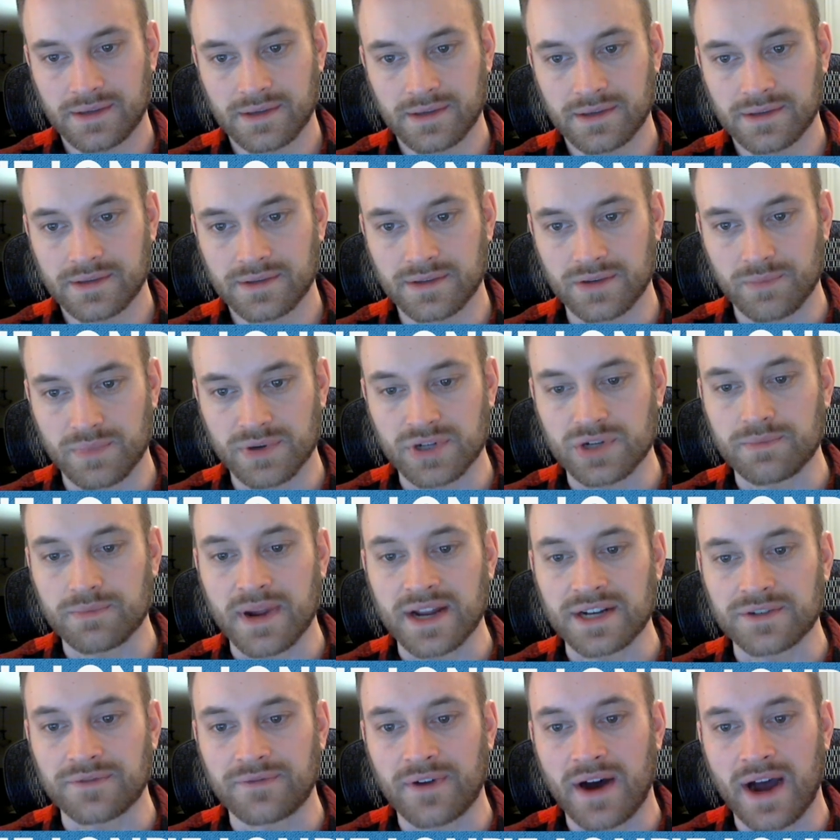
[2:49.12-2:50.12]
So bishop
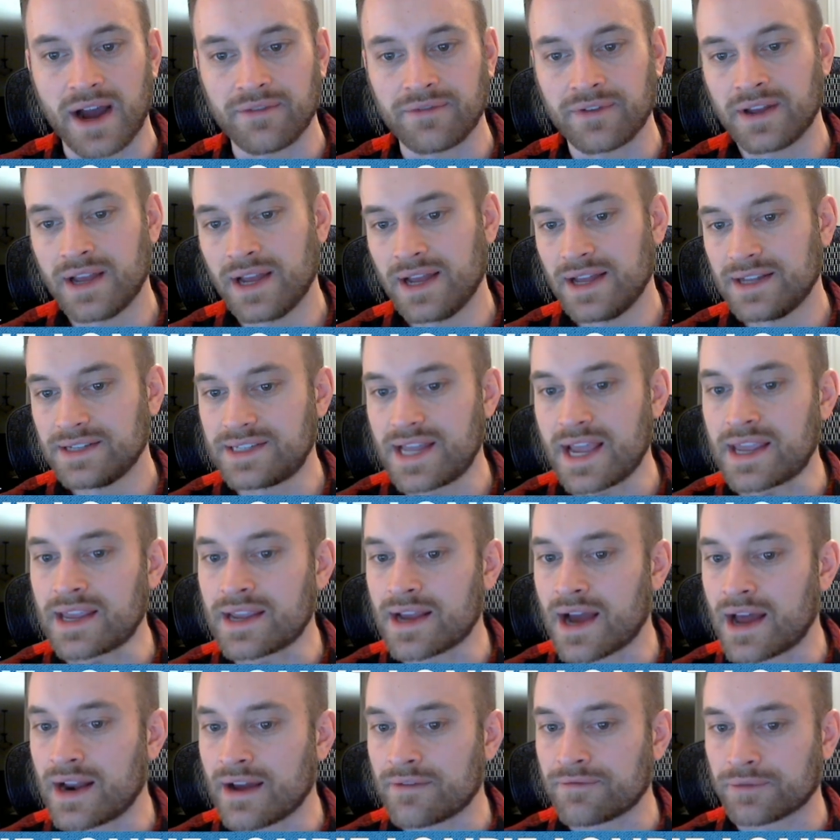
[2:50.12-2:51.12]
h5.
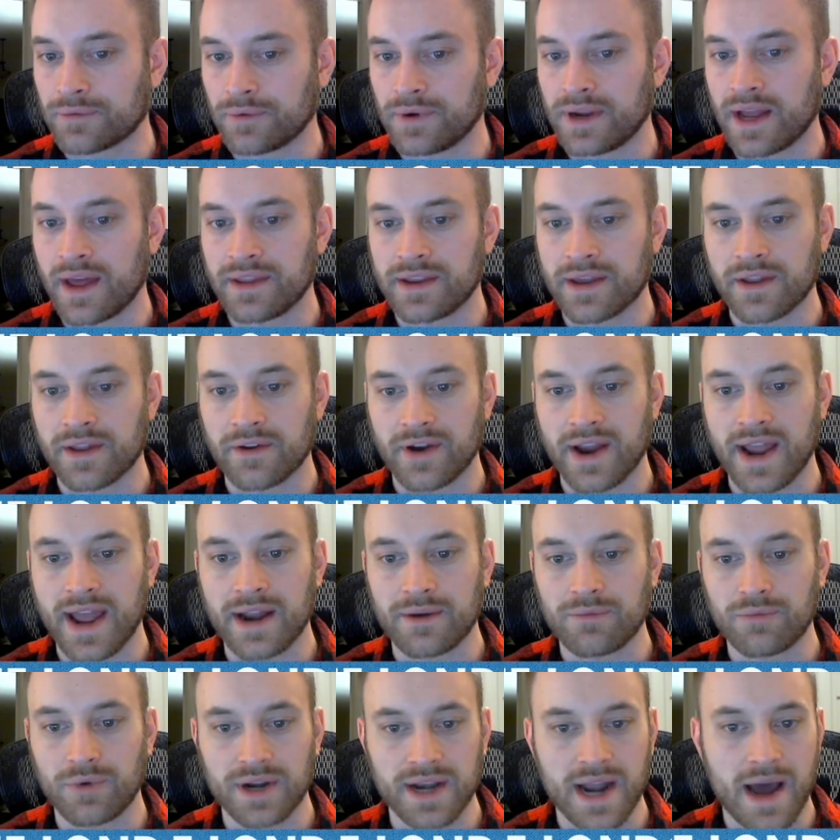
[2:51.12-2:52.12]
Taking on f3, on the other
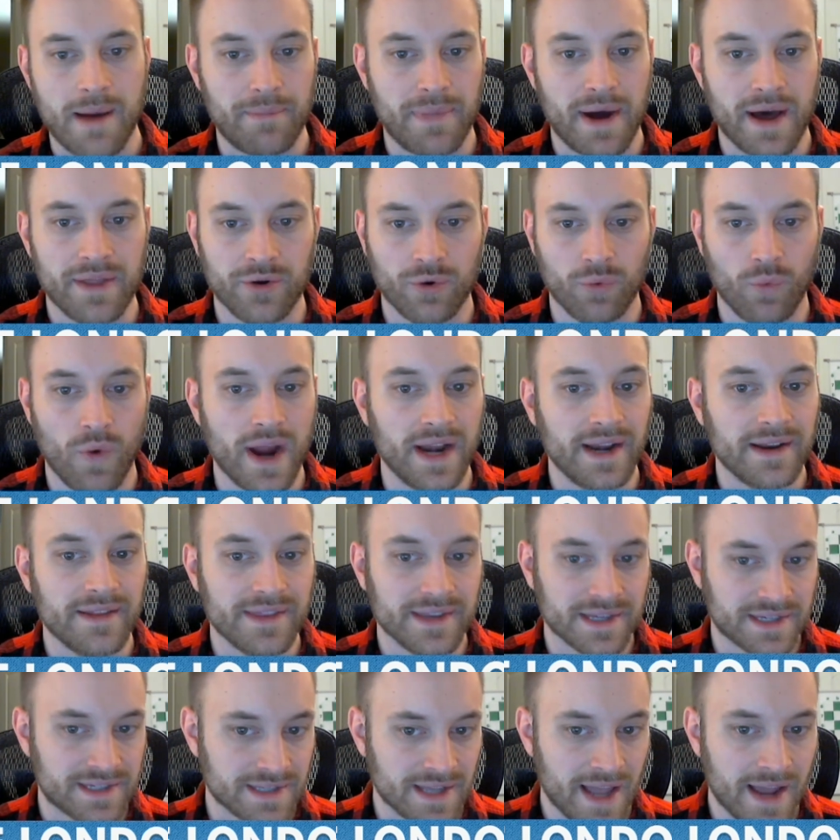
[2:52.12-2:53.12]
hand, would not bother white
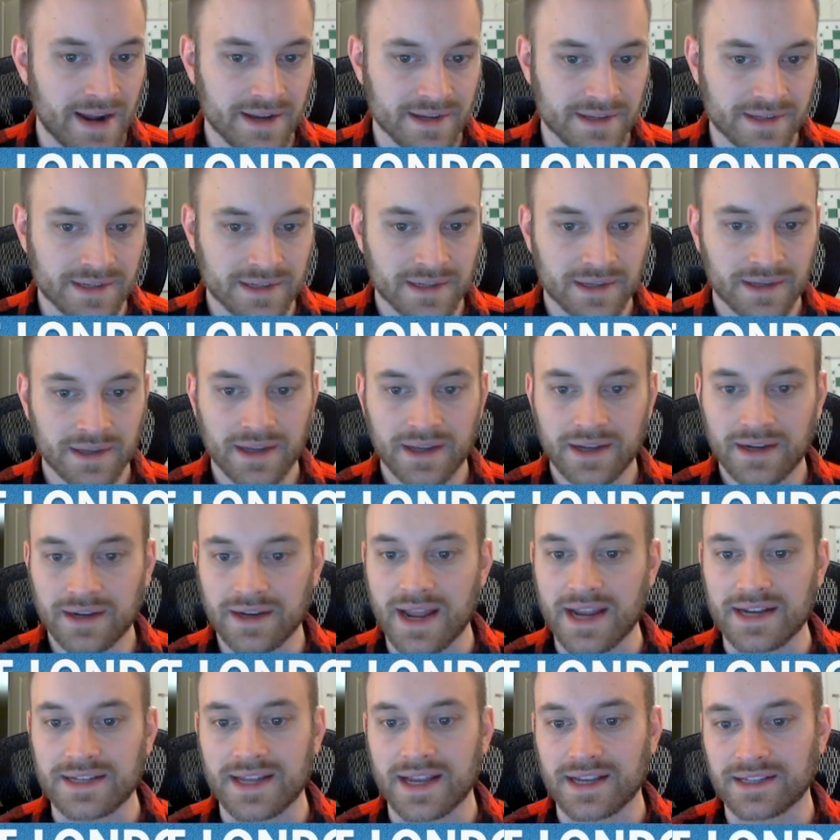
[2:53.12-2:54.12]
in the slightest.
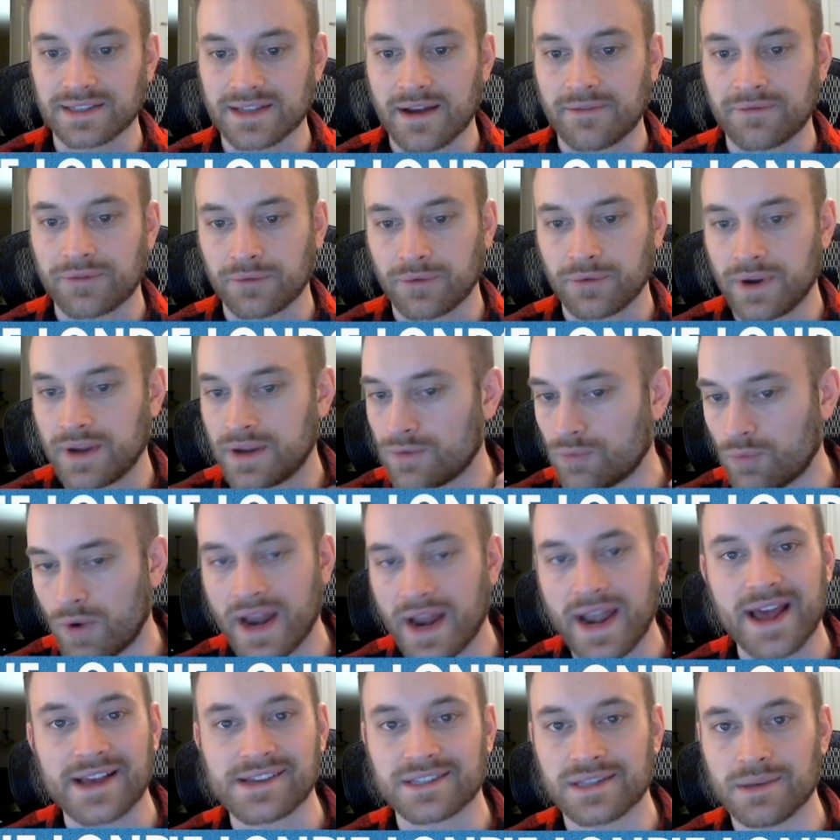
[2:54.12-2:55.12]
Knight takes f3.
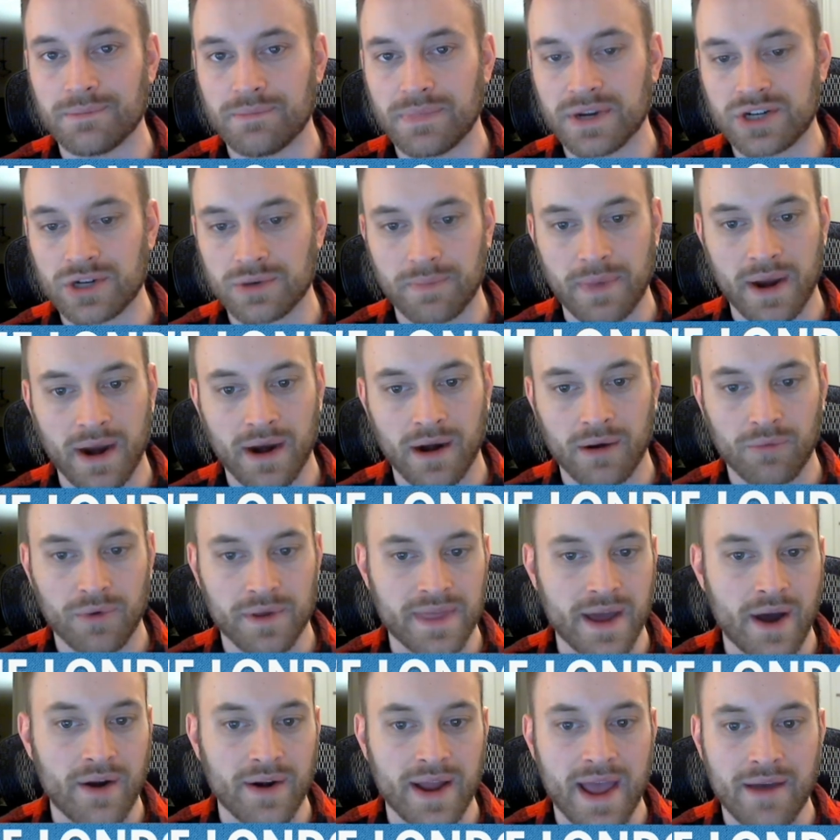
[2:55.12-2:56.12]
White has the bishop pair
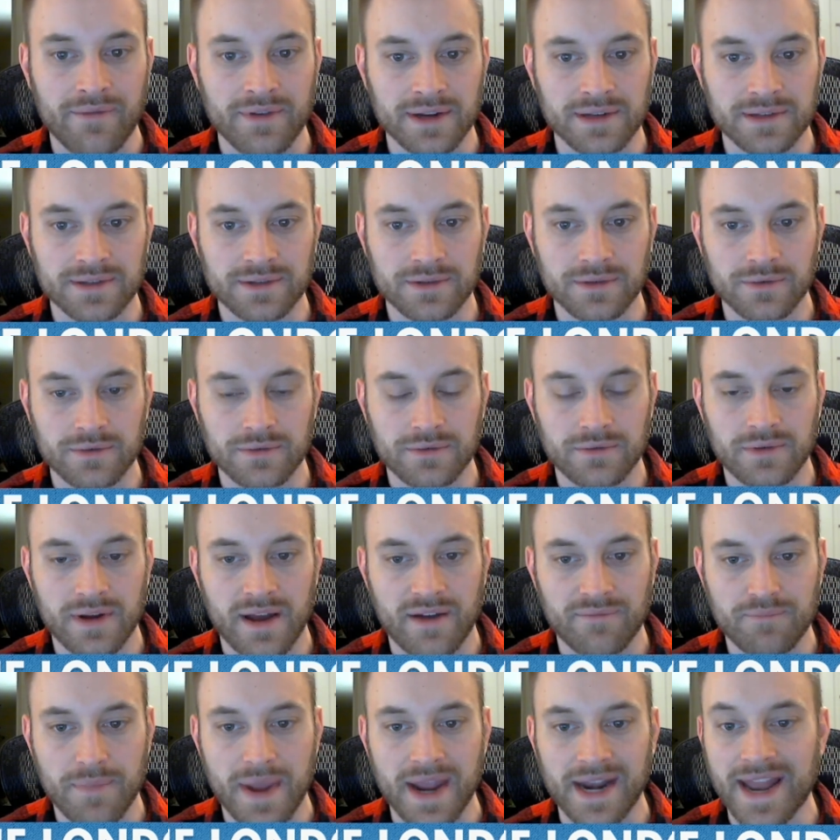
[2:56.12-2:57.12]
without having to
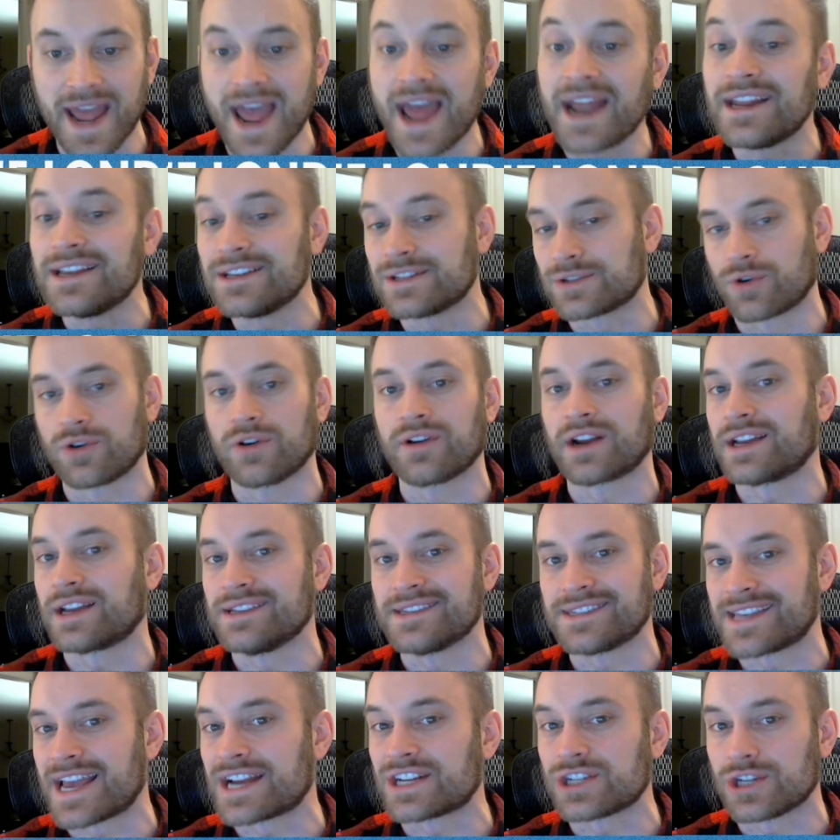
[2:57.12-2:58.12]
have made any sort of
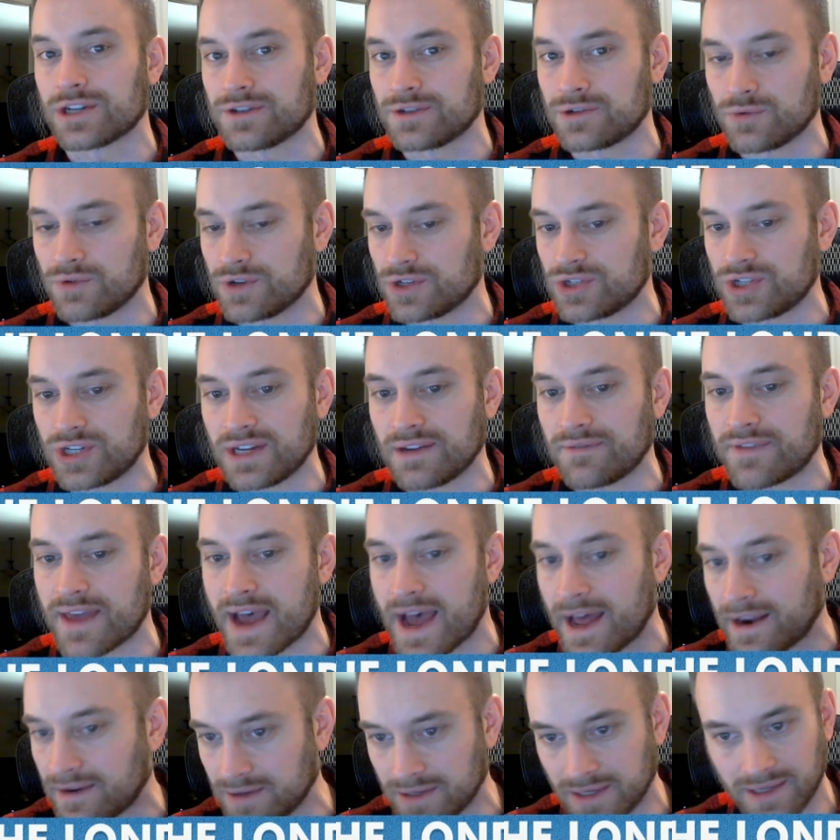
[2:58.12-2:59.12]
concession to achieve
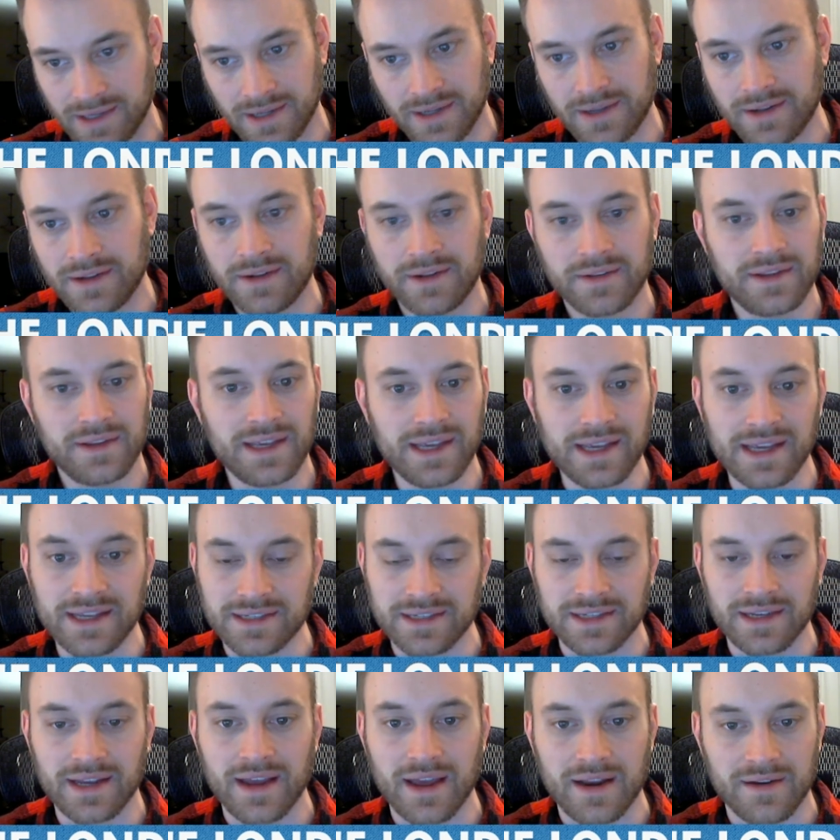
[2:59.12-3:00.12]
that.
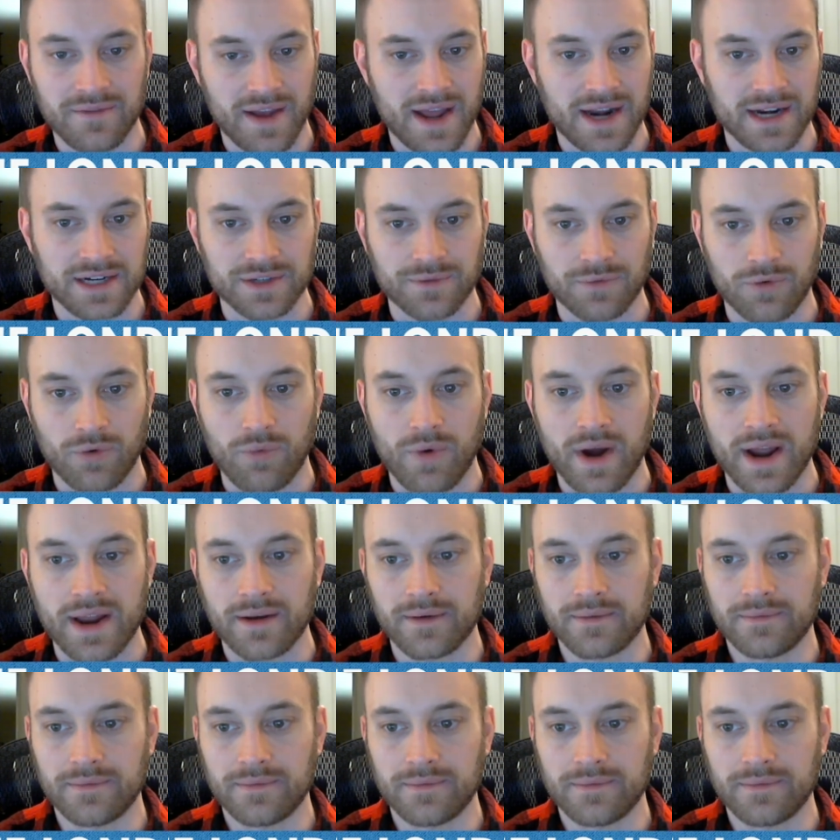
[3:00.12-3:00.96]
Easy advantage for white.